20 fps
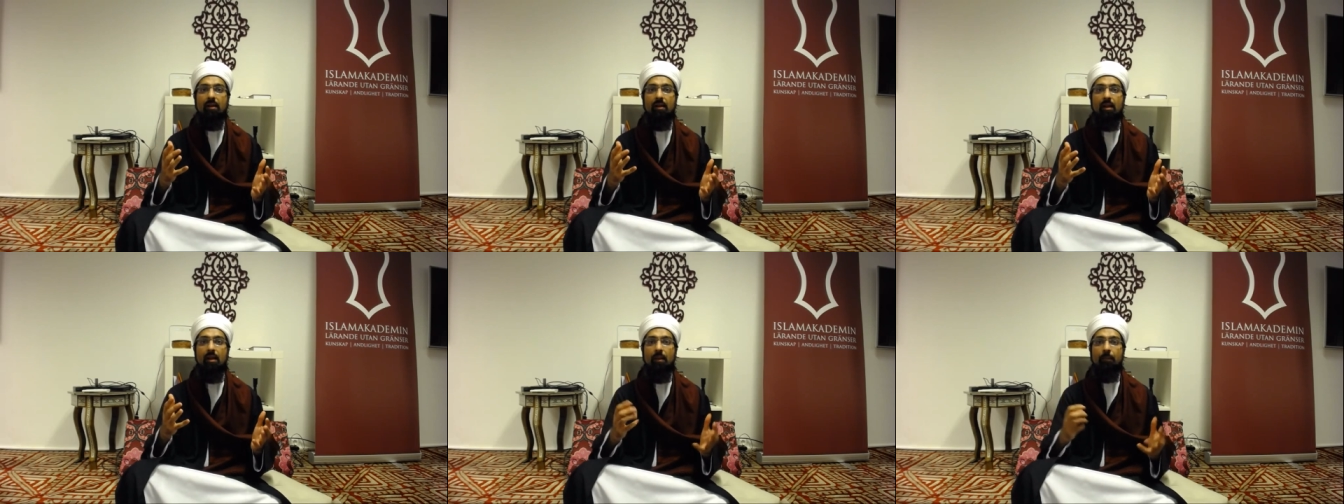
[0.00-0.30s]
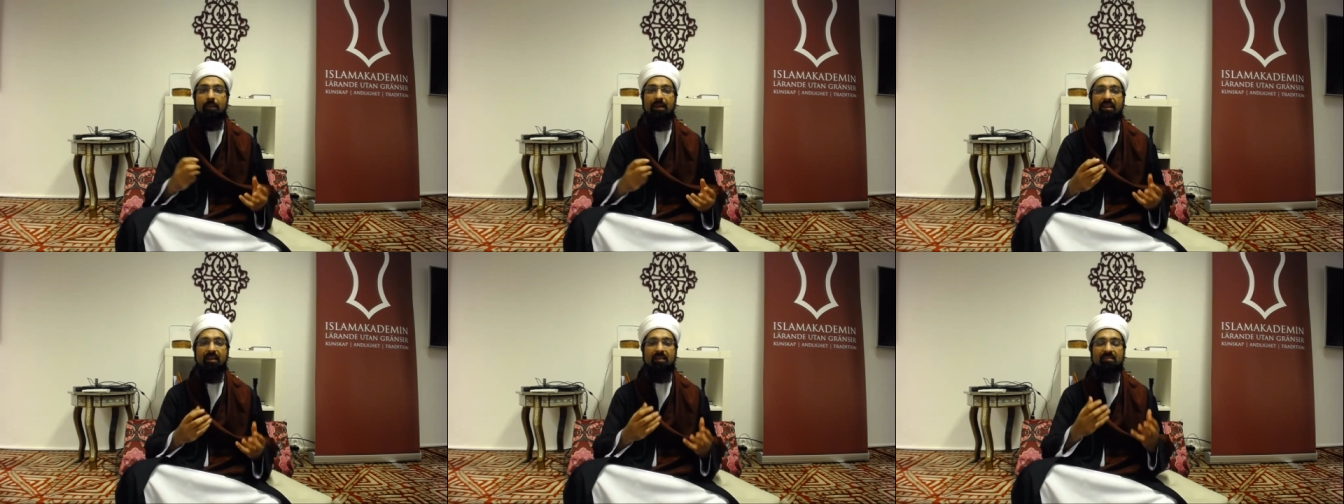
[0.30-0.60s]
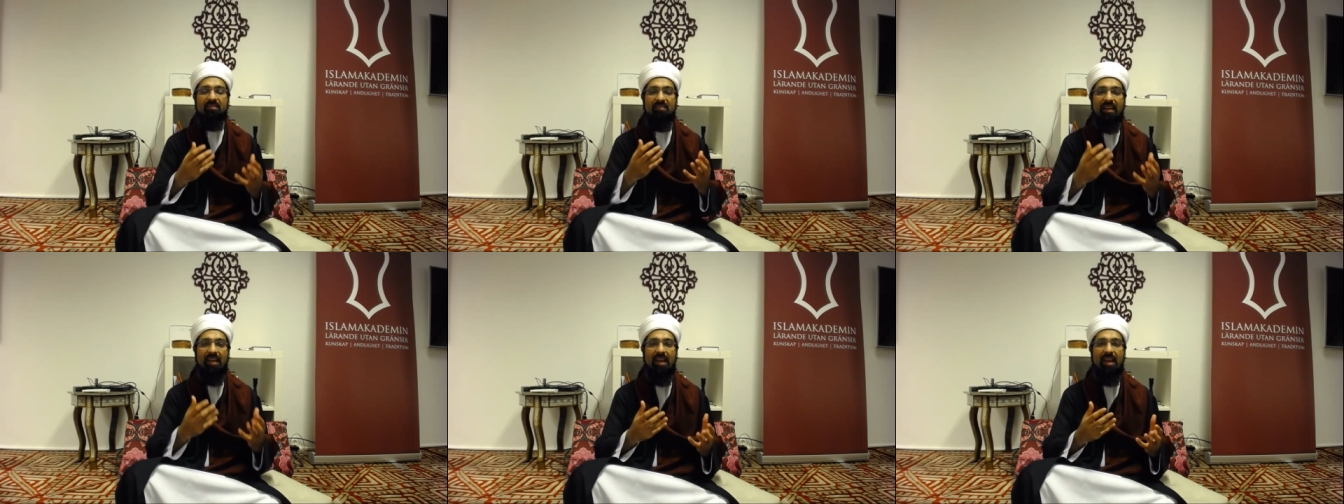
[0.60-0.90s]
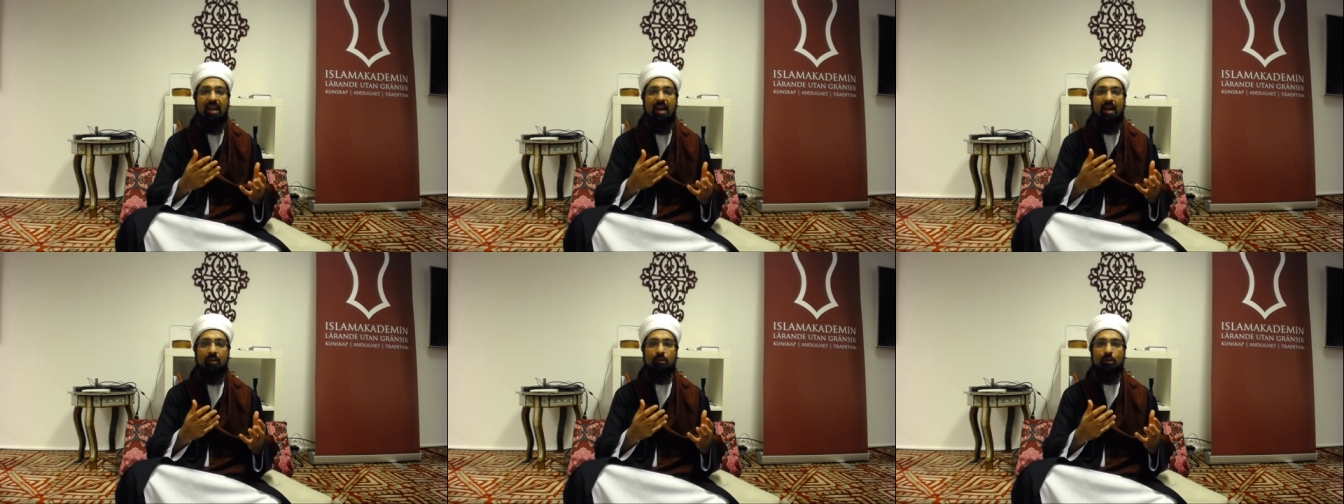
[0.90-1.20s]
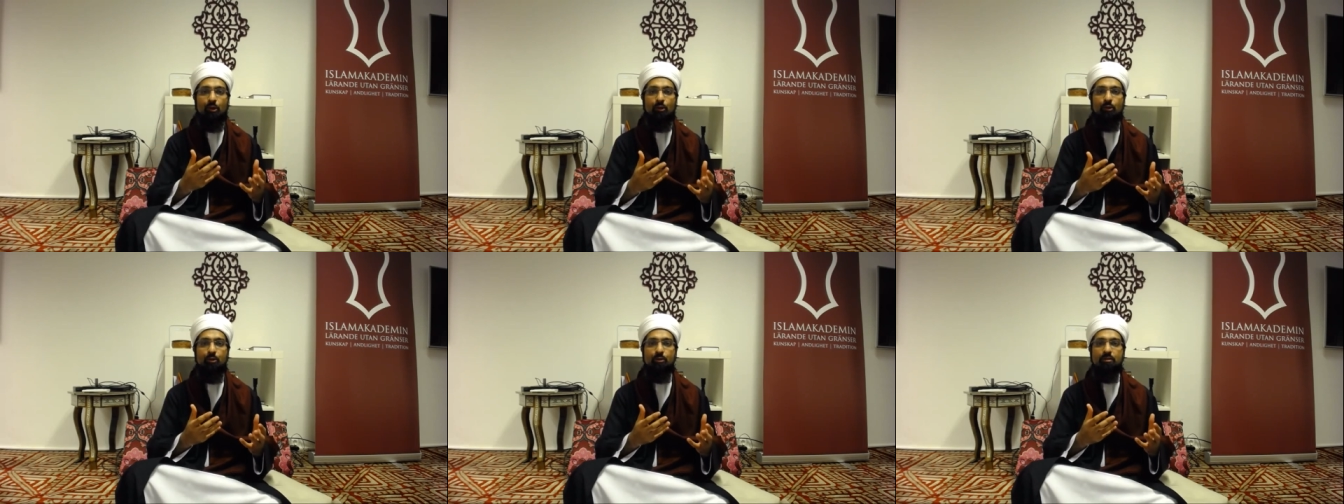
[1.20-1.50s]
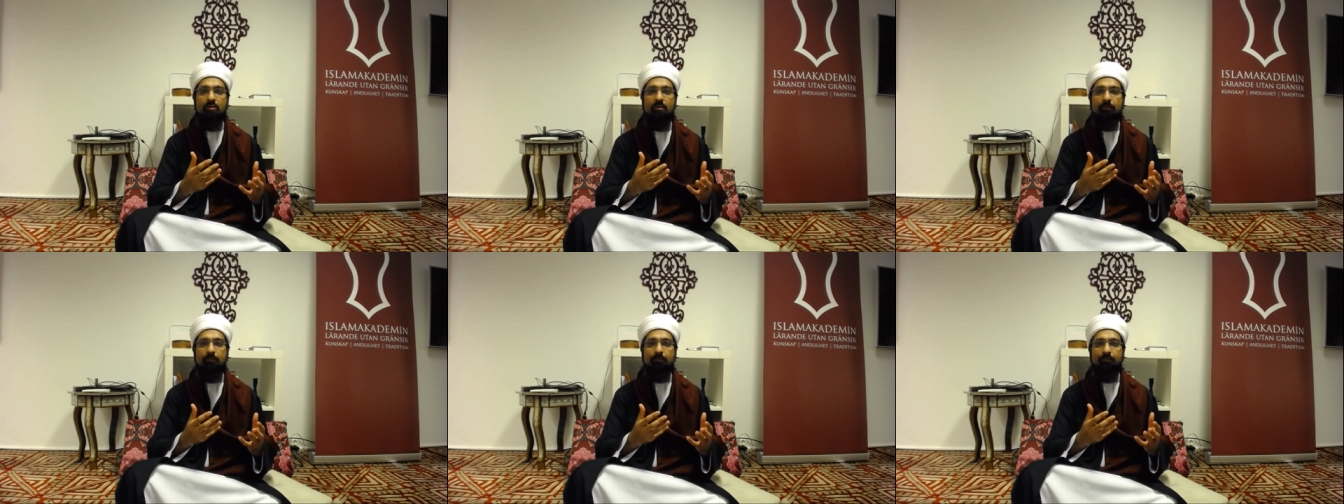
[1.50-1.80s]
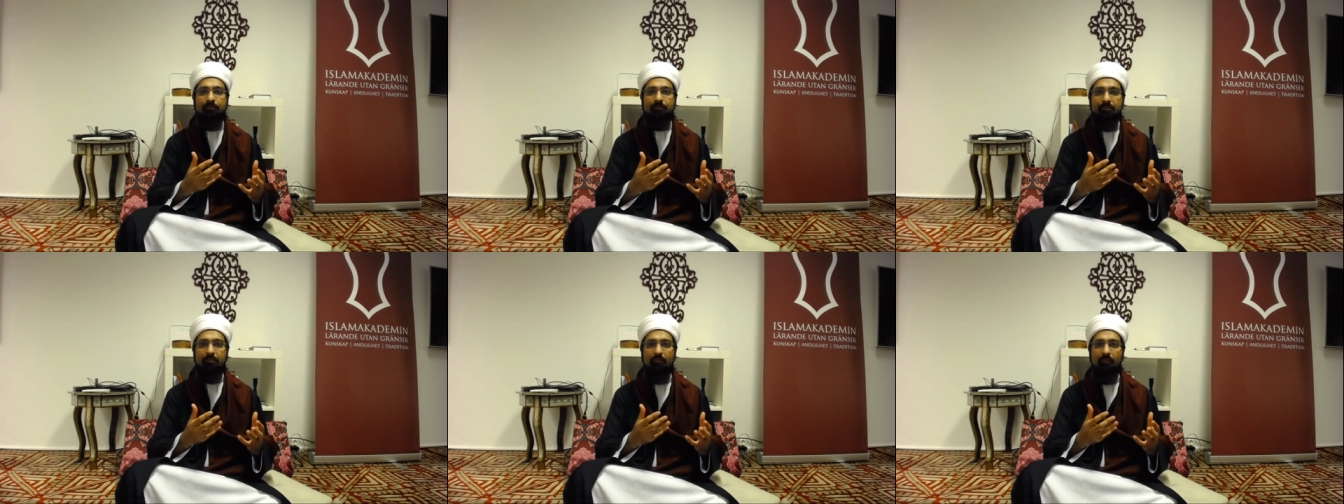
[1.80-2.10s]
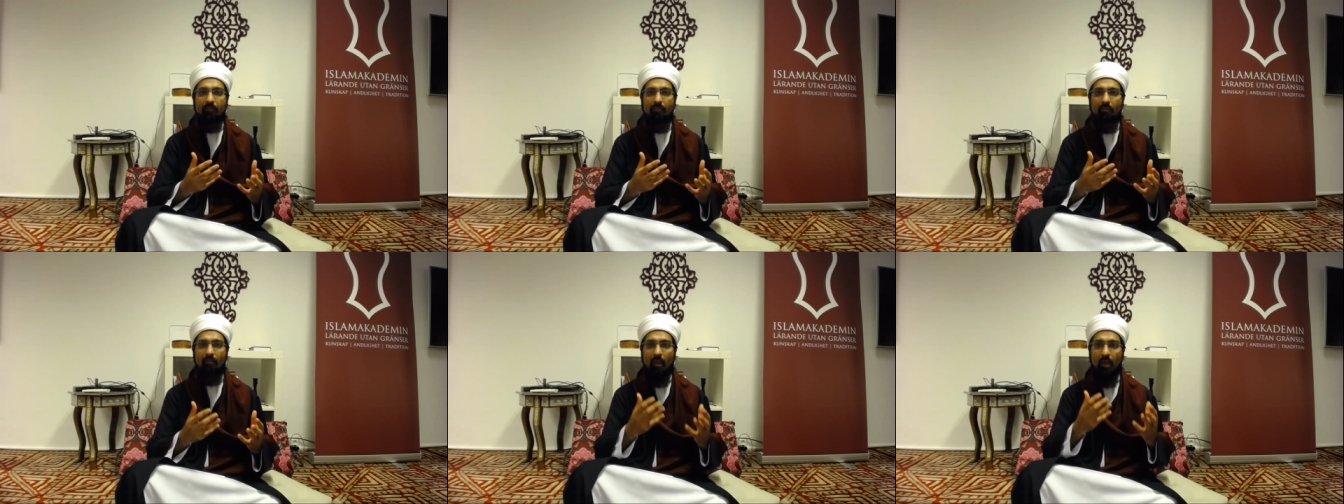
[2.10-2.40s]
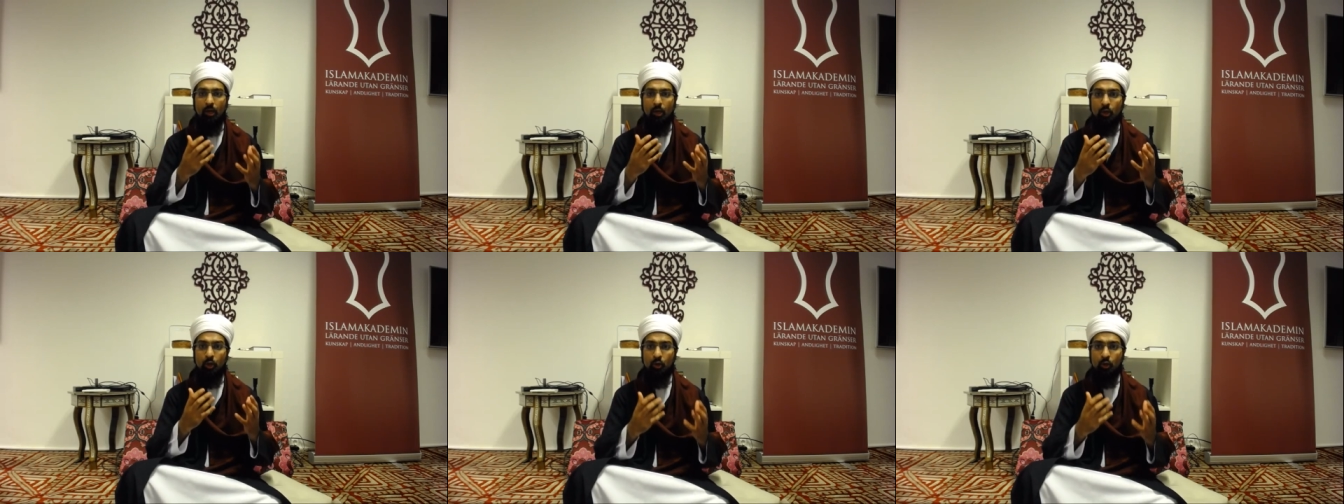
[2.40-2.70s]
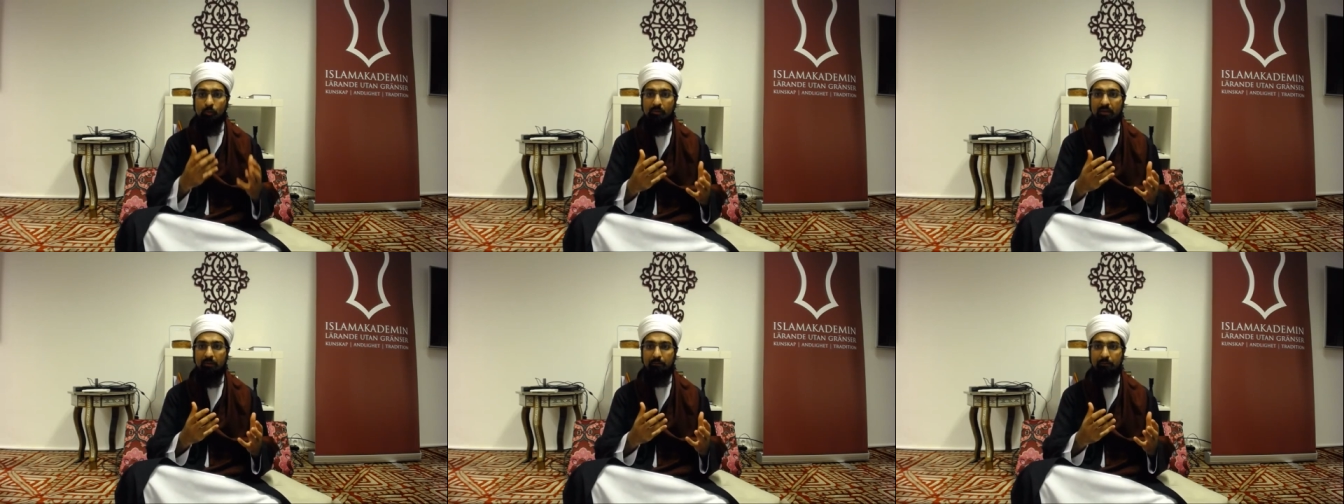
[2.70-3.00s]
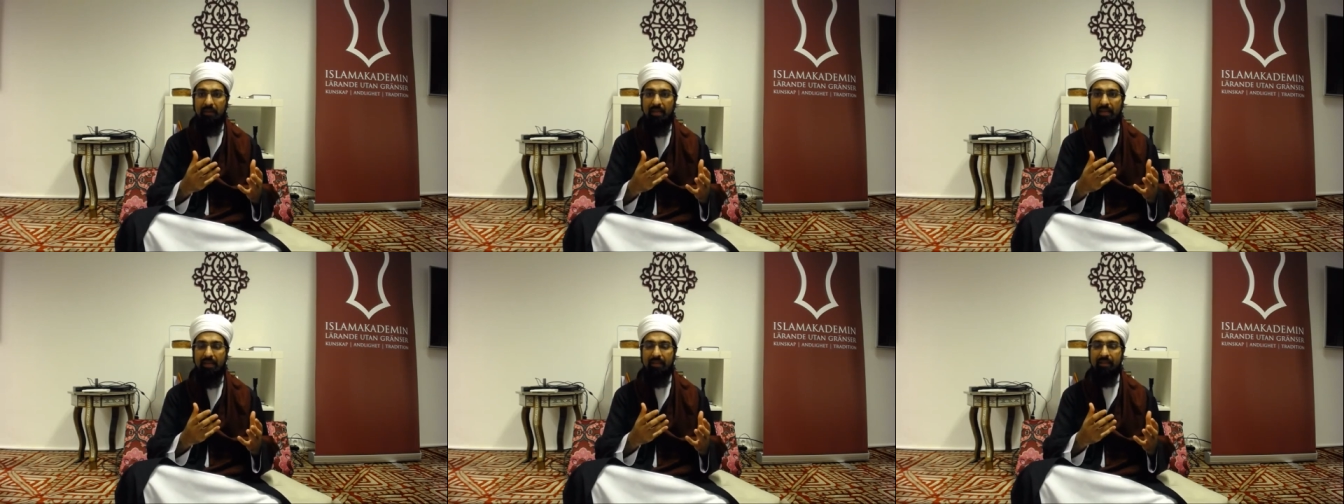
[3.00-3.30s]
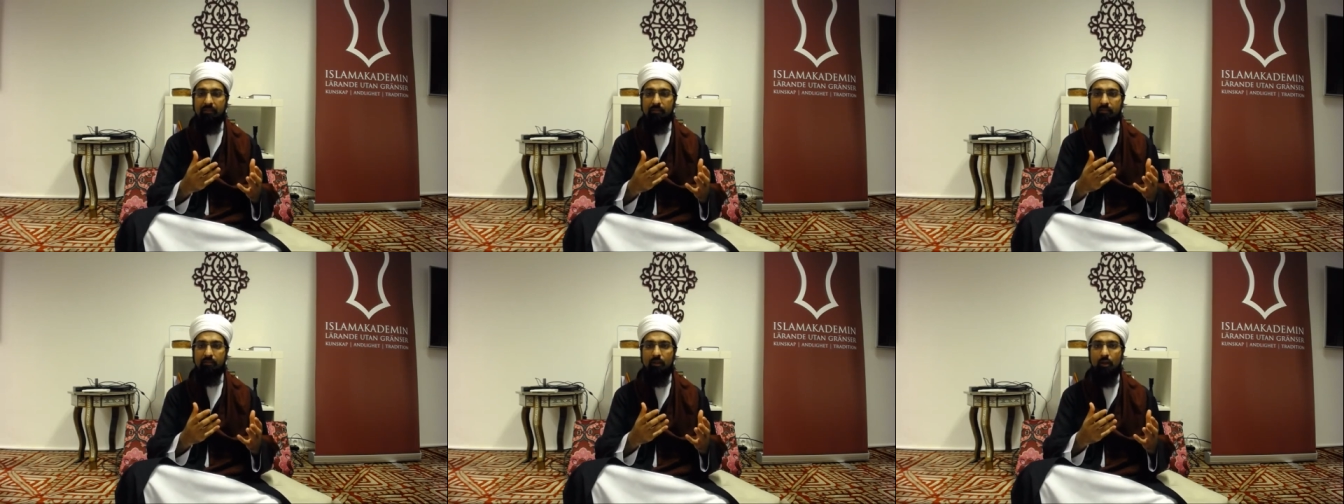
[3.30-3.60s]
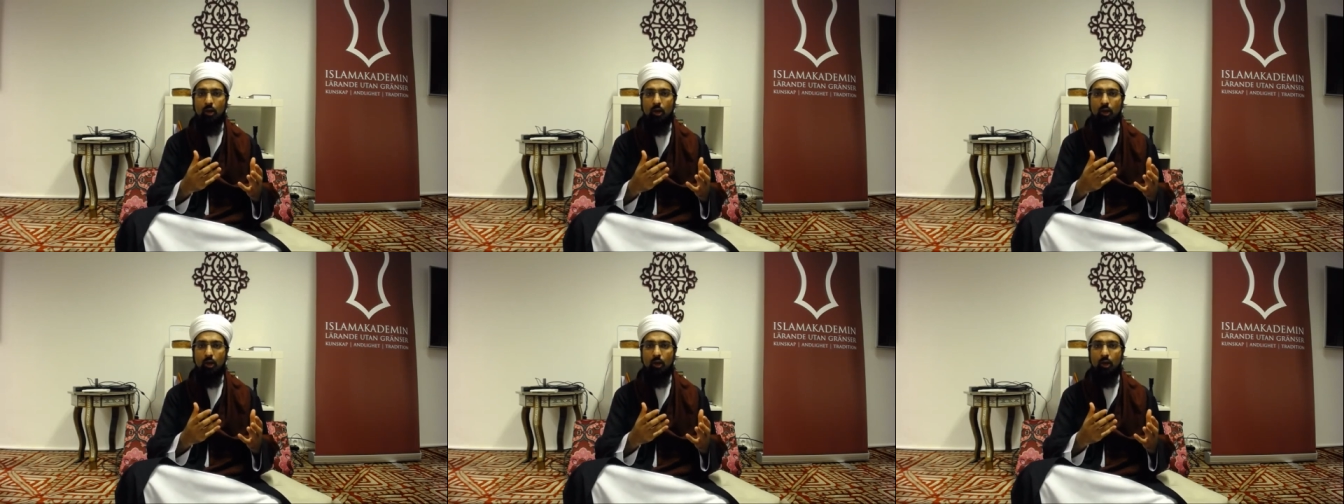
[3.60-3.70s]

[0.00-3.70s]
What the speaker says: Because they are those human beings